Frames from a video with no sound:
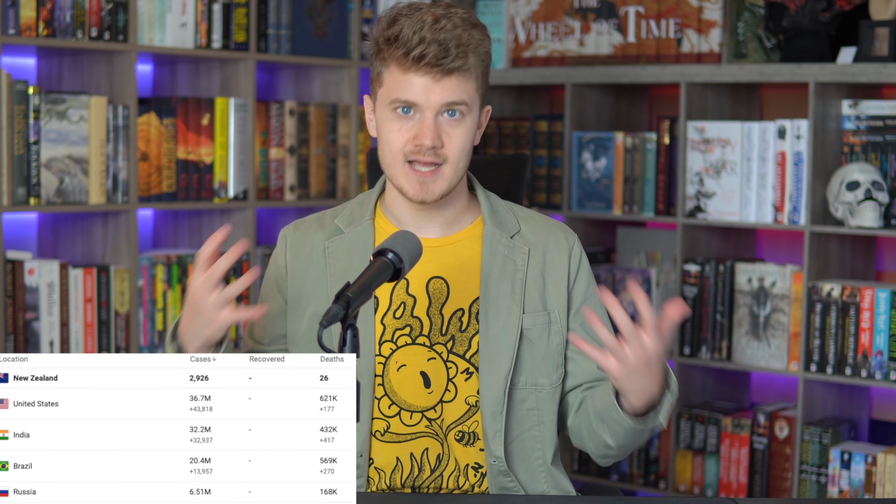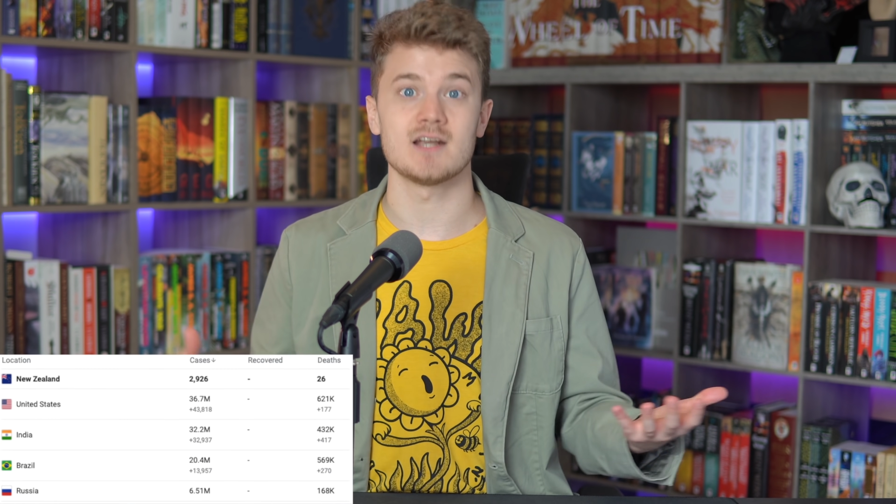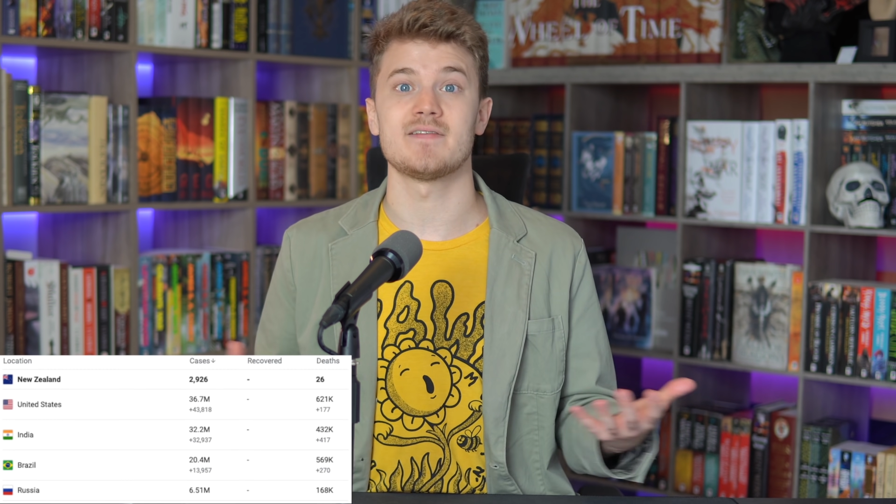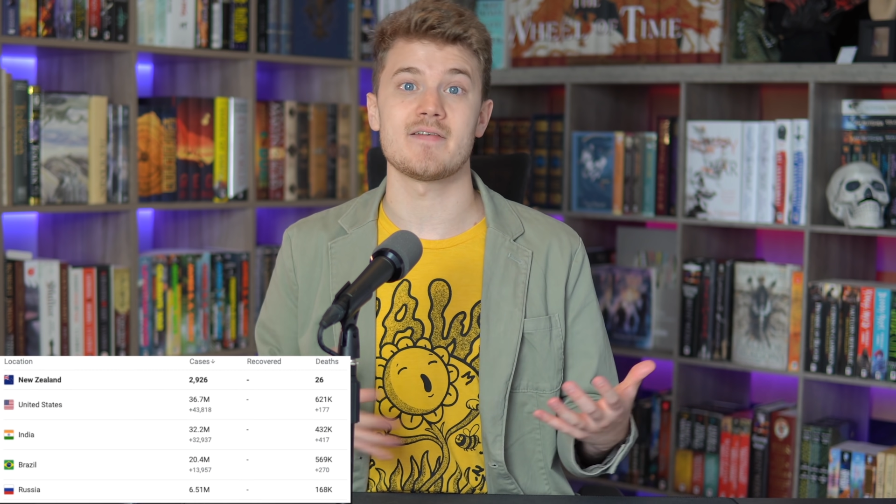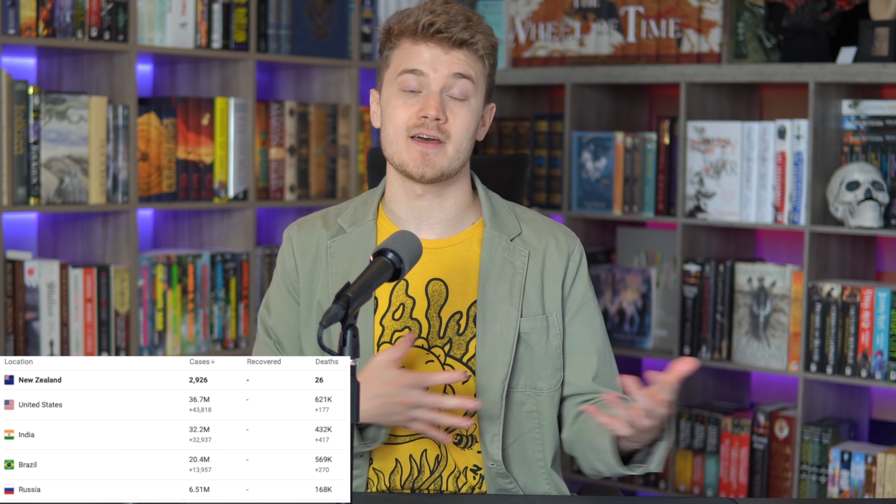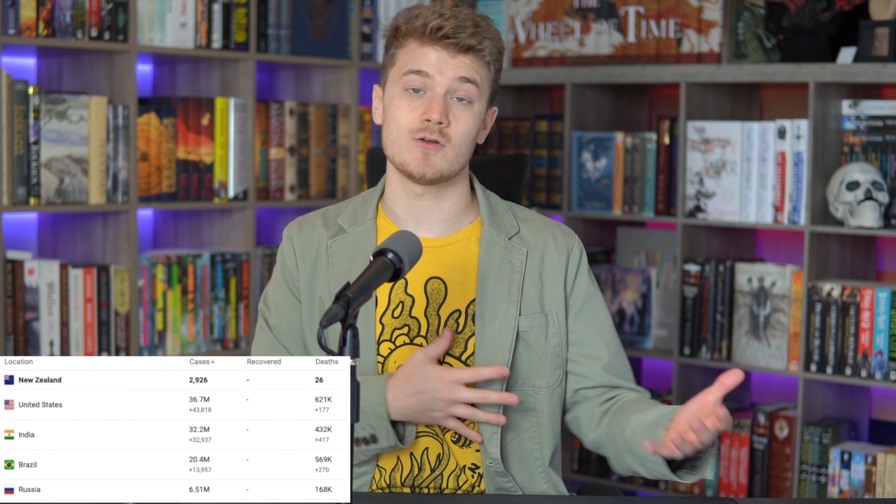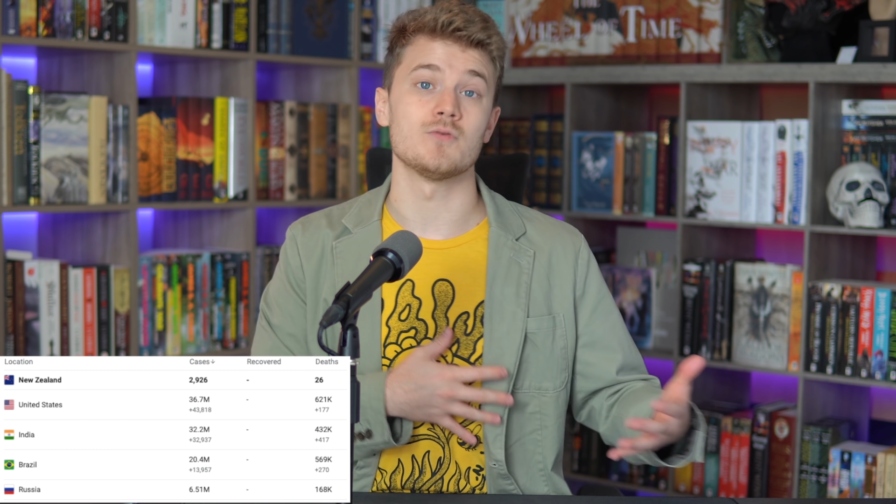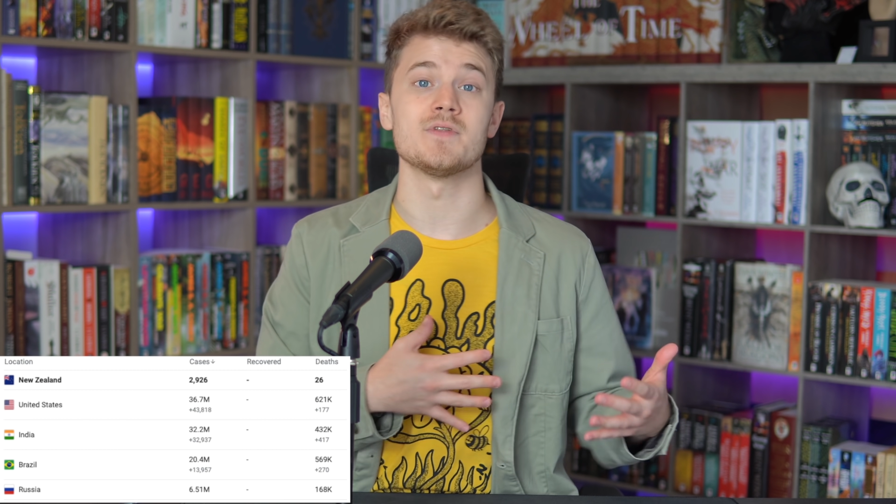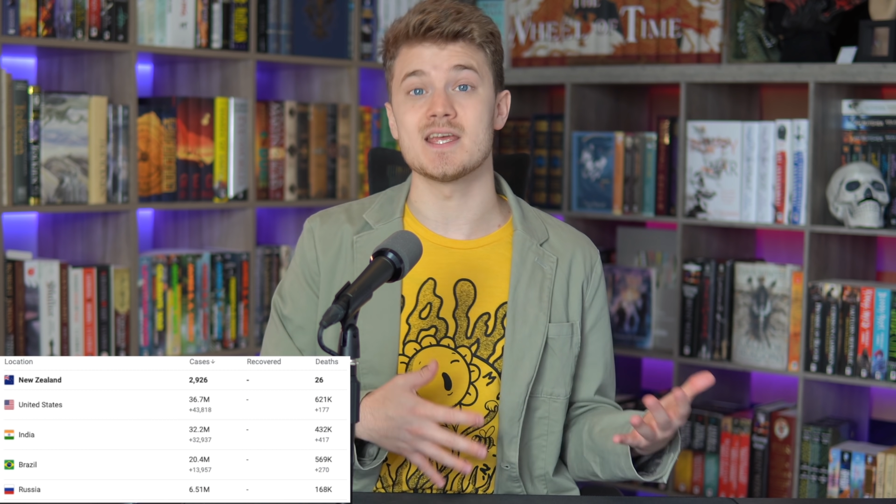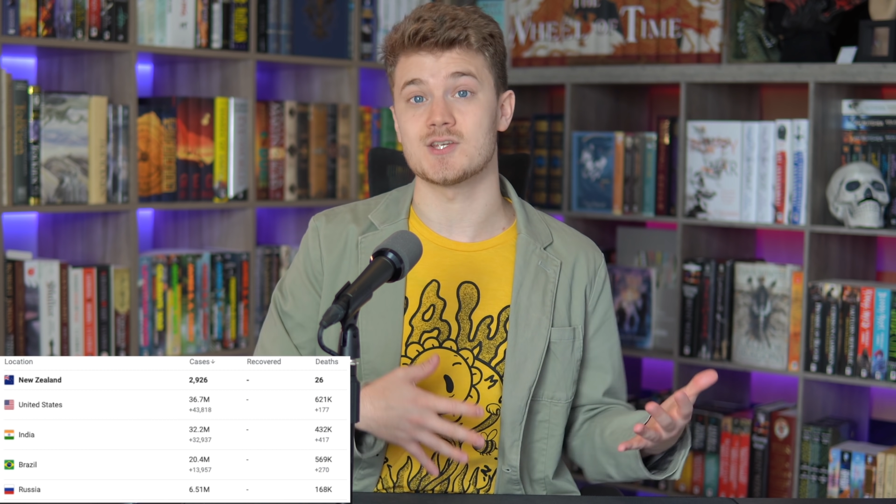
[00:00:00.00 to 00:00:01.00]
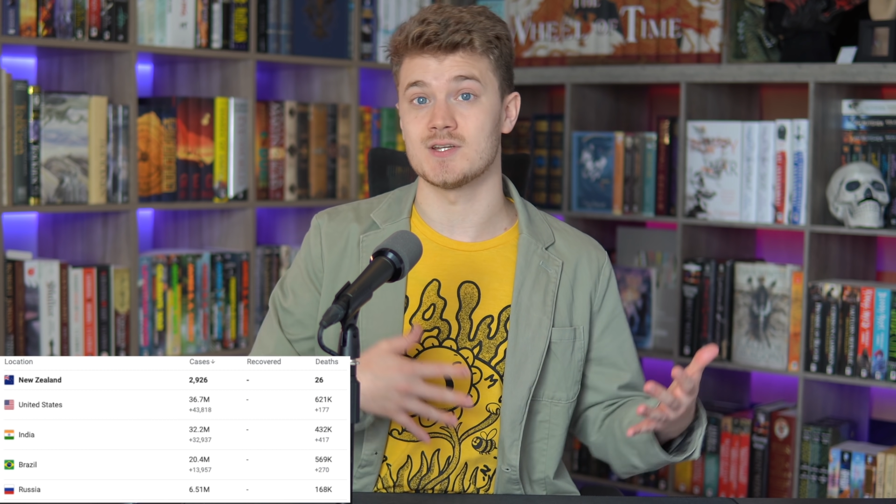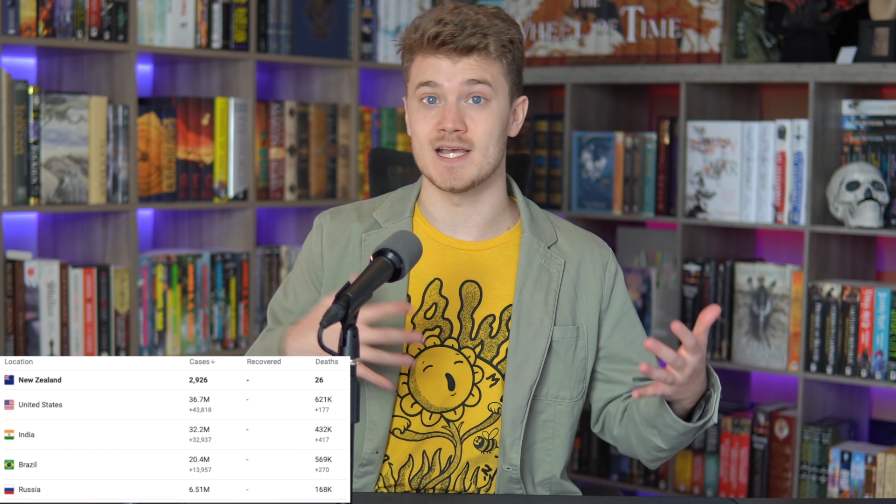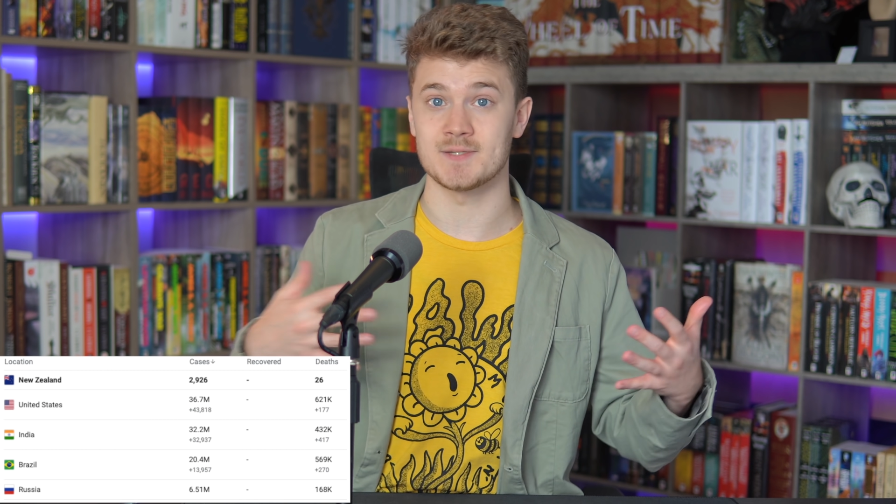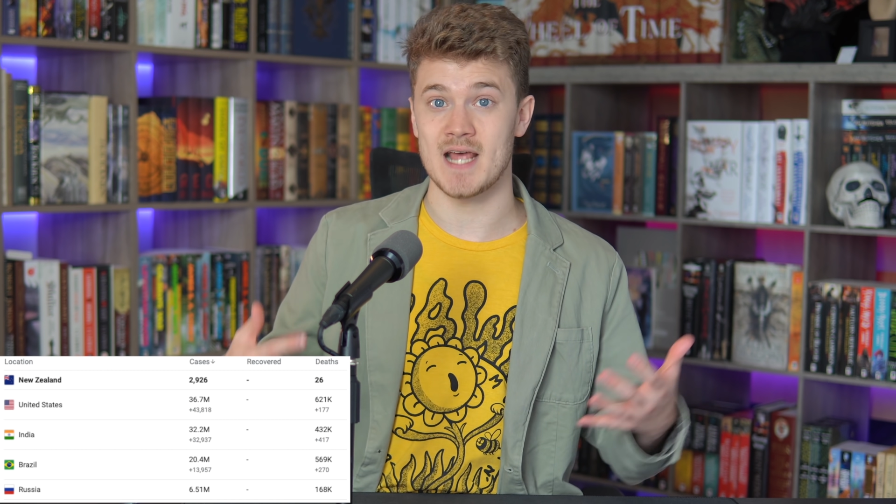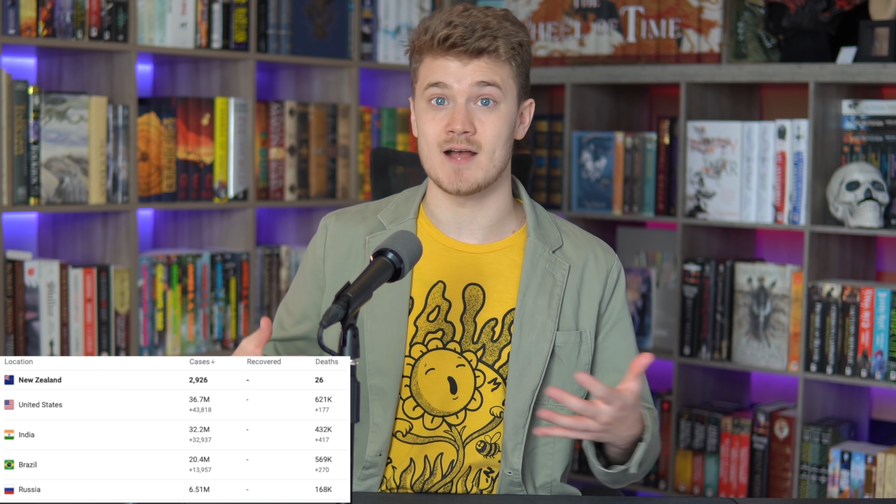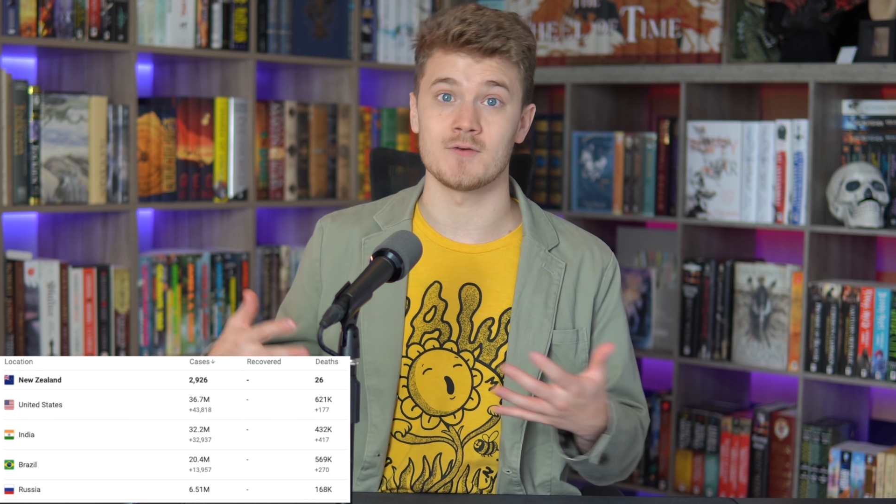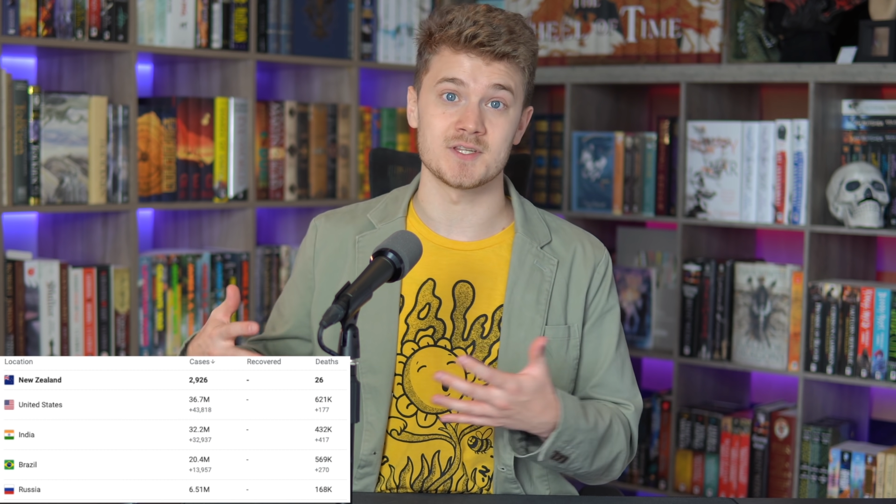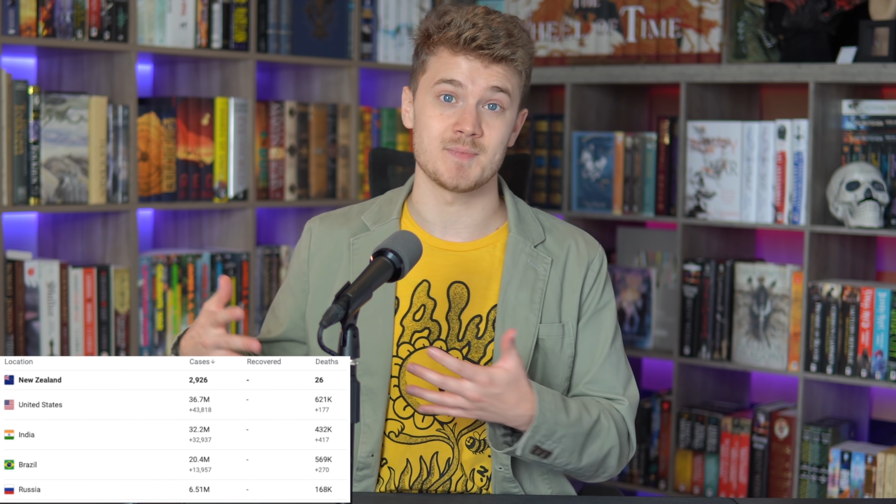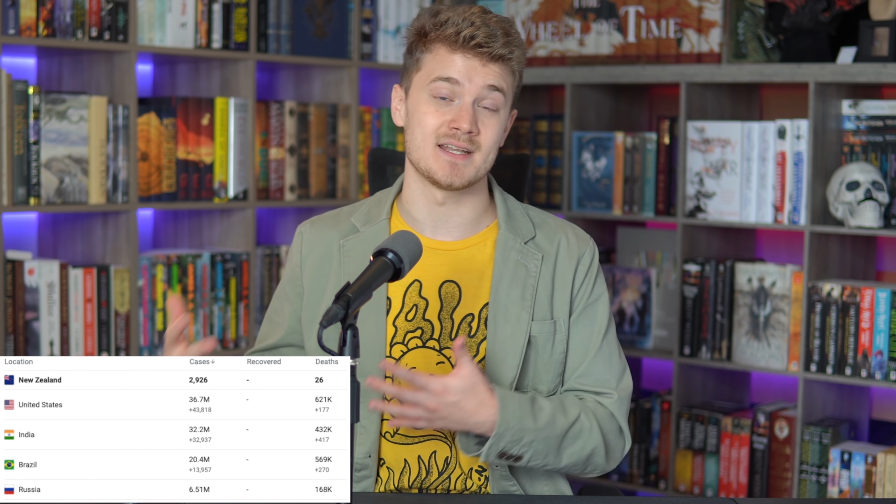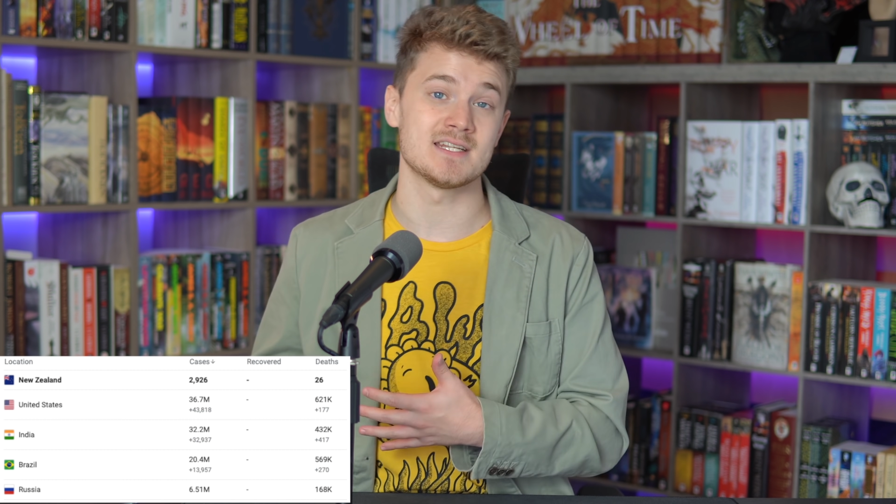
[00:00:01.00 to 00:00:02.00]
kind of how that whole nation has tackled
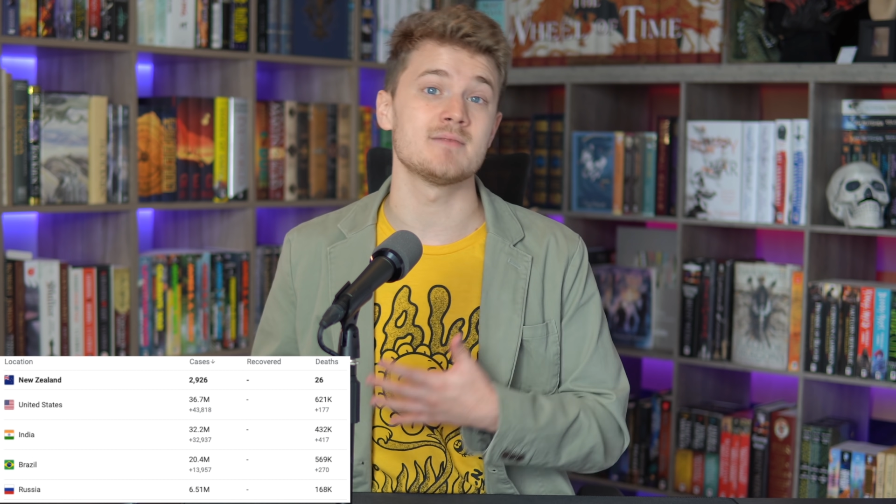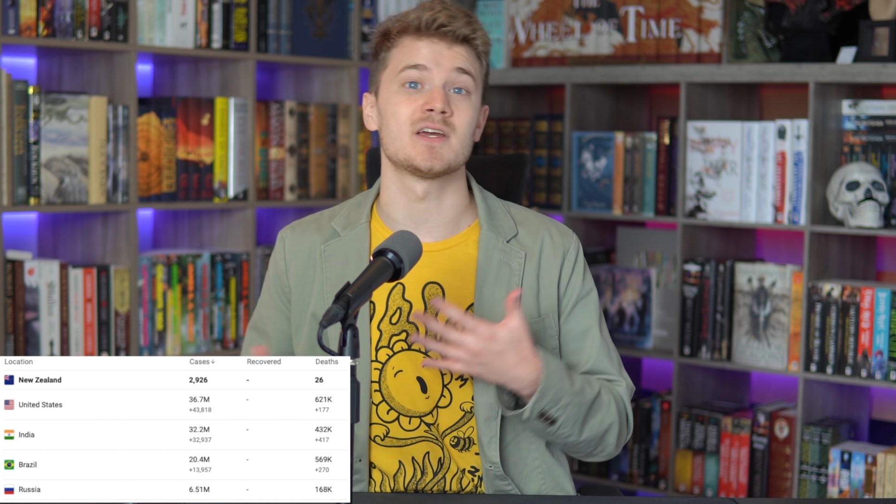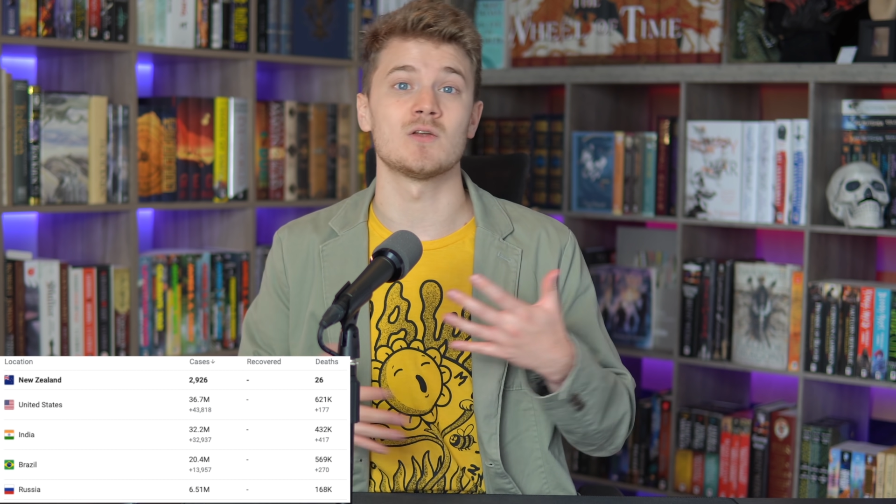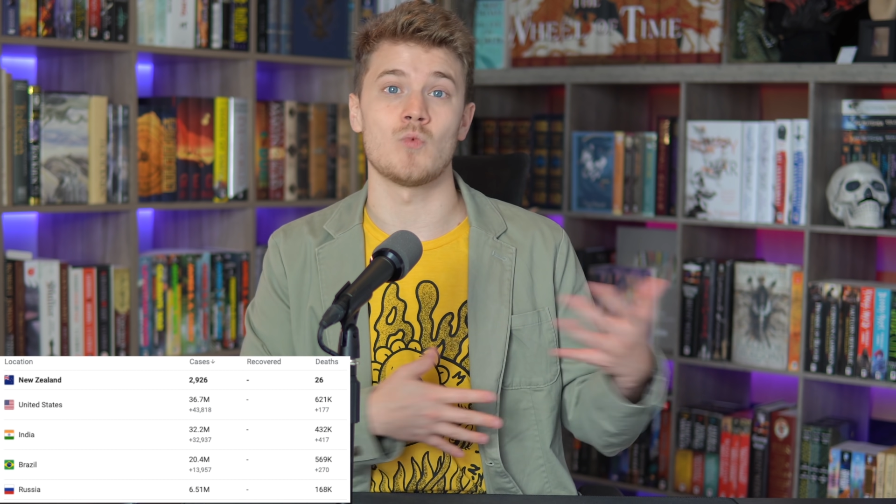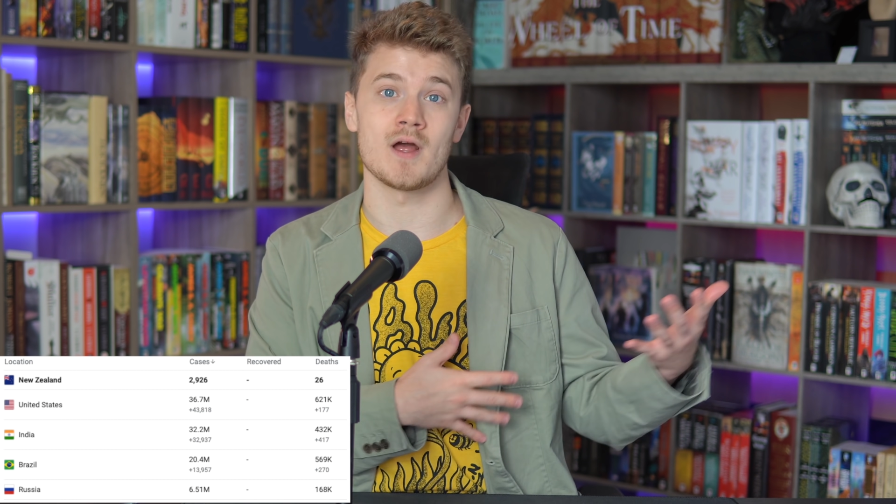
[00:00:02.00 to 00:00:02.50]
this pandemic and